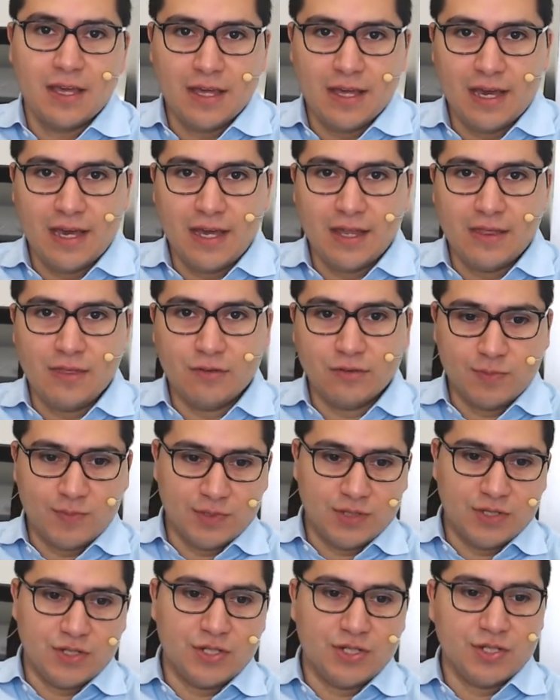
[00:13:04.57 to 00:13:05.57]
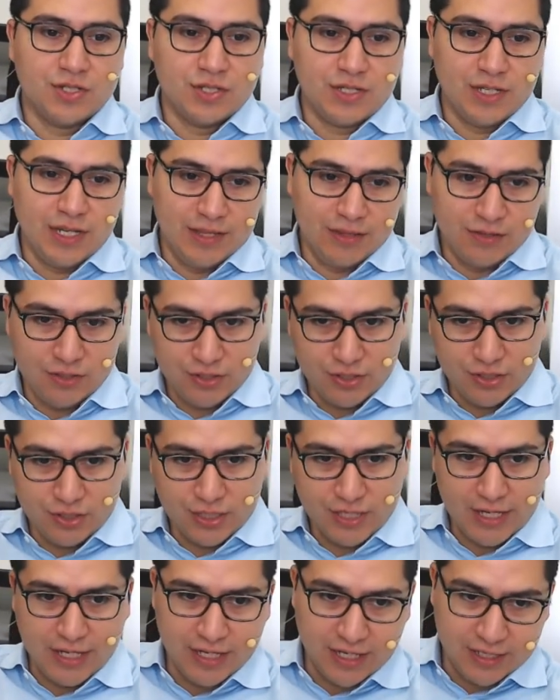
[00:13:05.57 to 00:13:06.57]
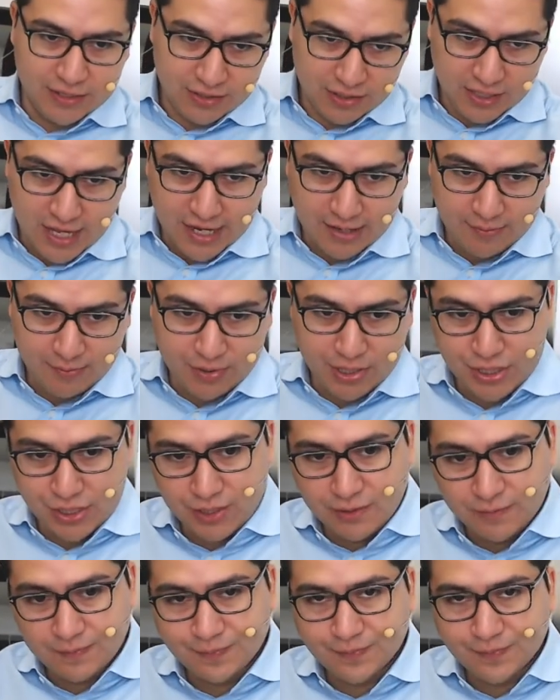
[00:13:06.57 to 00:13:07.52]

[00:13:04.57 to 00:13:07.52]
those positions, and they're just getting under a lot of pressure,